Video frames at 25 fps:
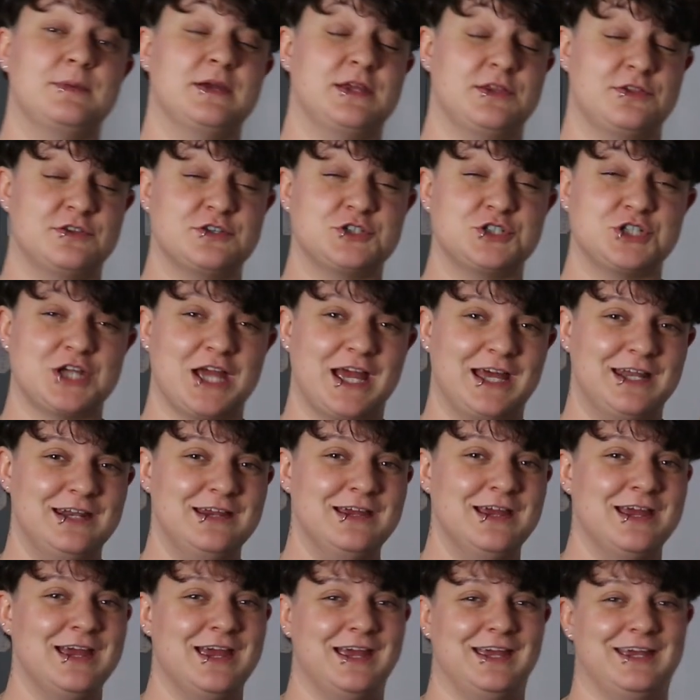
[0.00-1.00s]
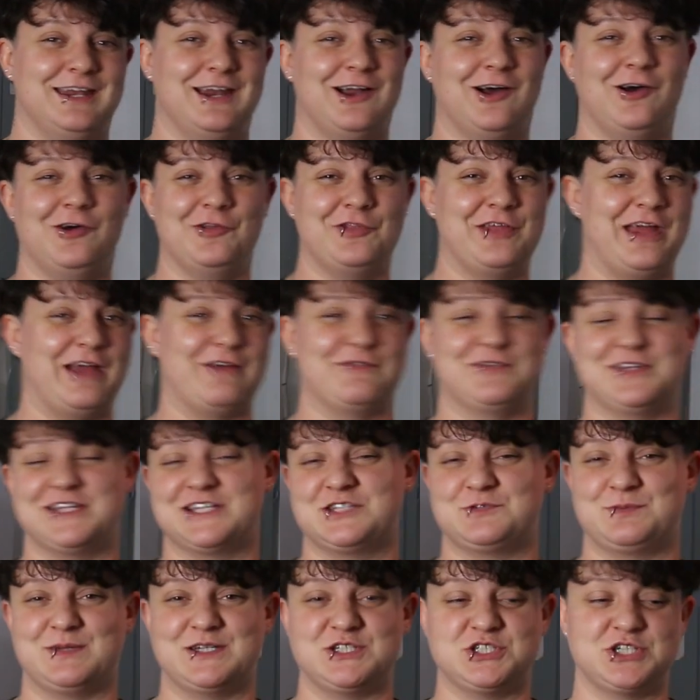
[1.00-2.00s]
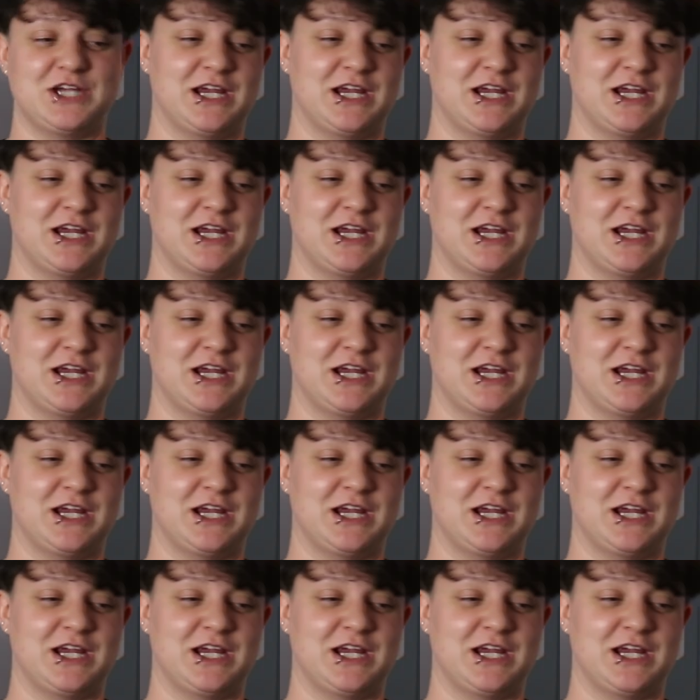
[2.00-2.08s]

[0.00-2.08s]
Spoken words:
be the shed and everything's been